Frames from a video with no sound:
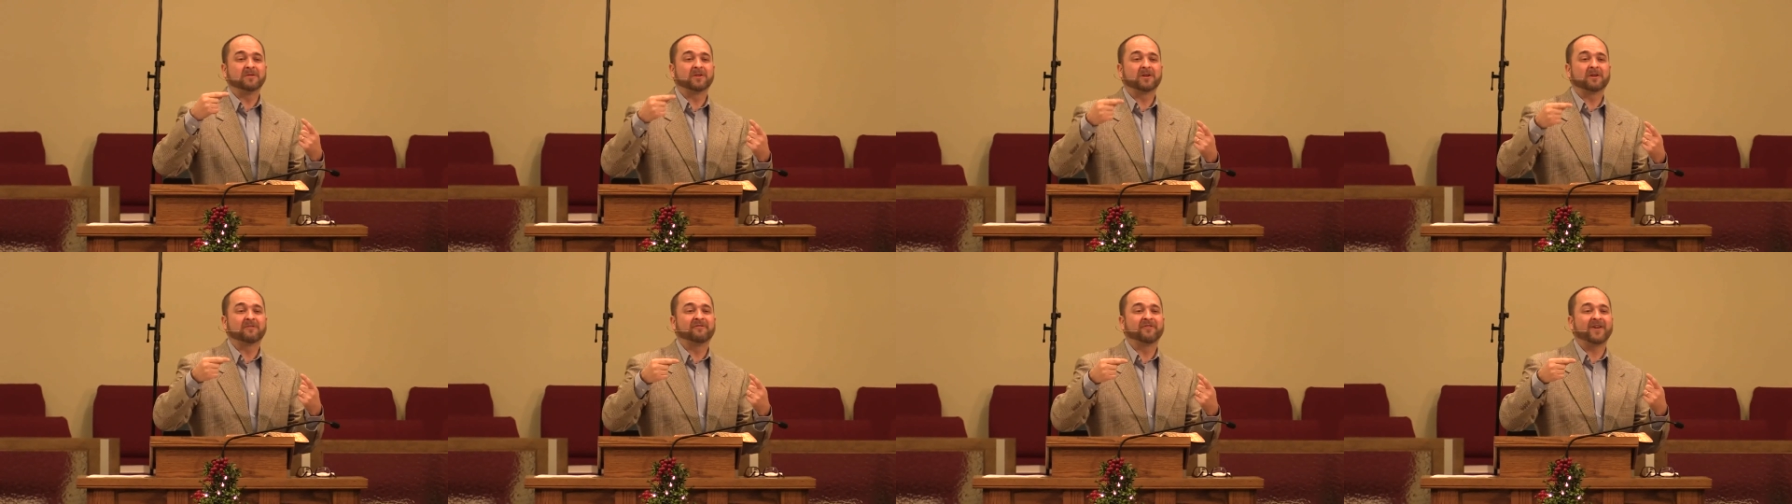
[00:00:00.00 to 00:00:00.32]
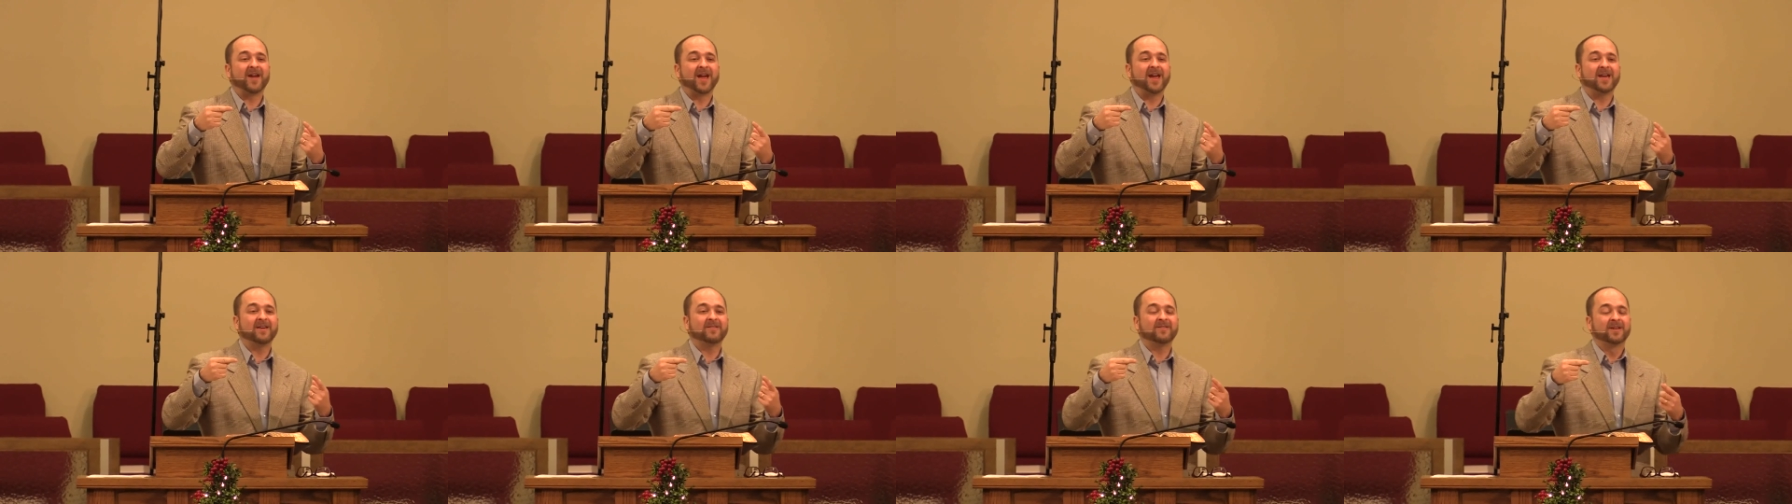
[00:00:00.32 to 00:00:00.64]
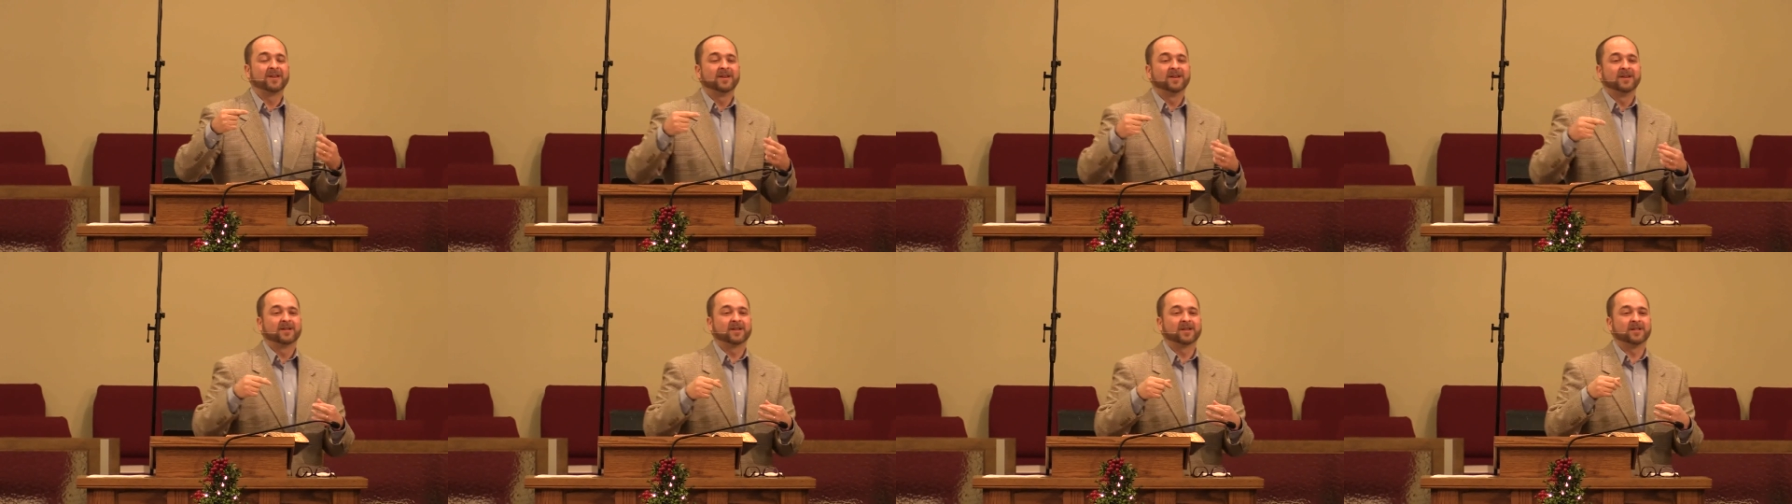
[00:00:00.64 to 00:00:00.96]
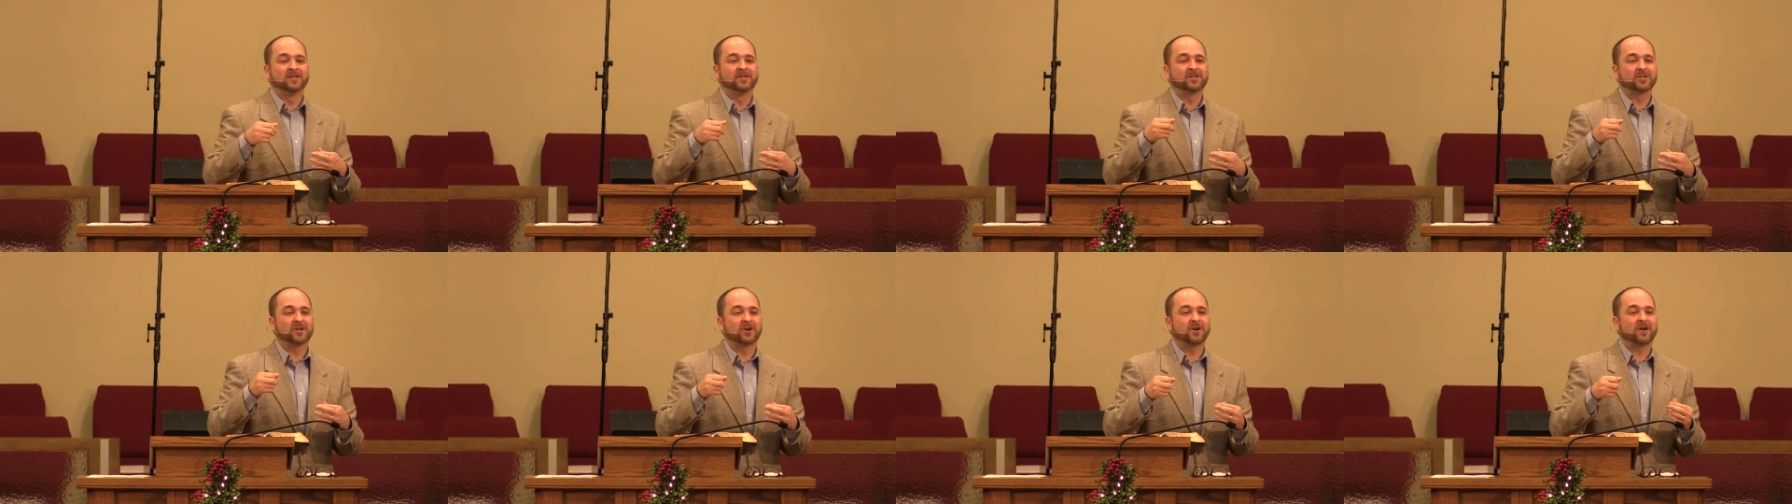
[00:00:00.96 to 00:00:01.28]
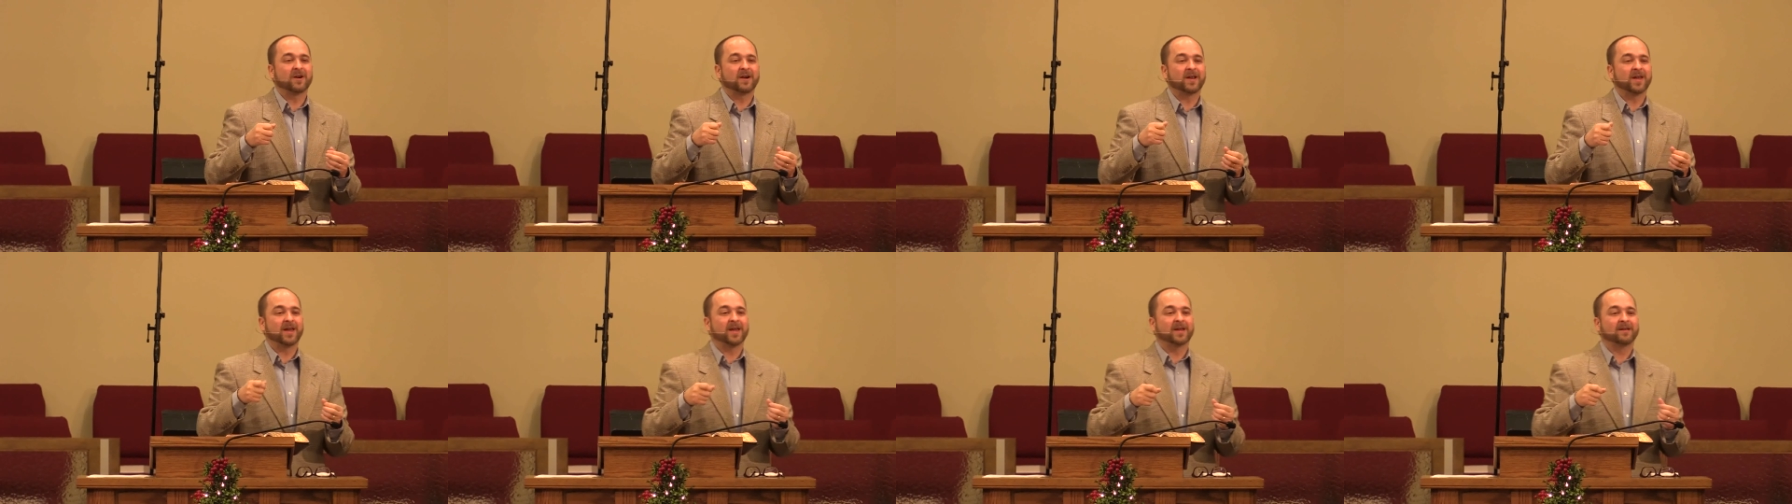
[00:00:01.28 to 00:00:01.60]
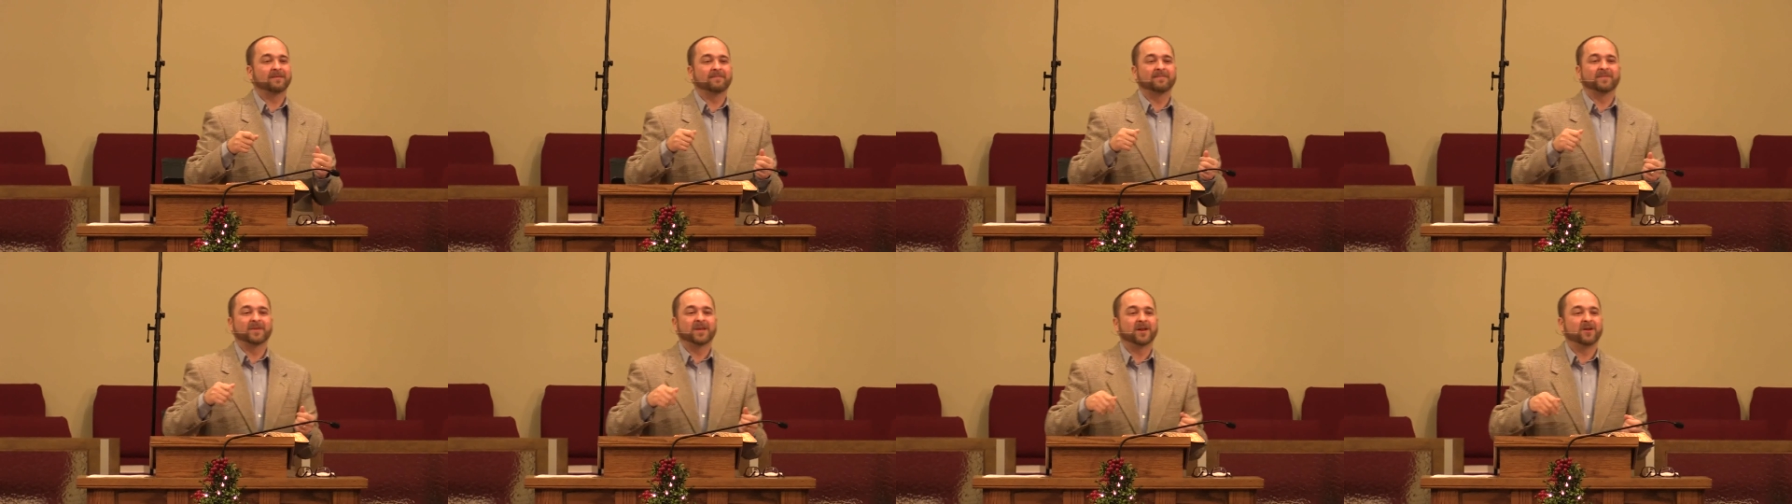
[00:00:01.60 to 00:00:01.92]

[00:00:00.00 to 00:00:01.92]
of your faith concerning,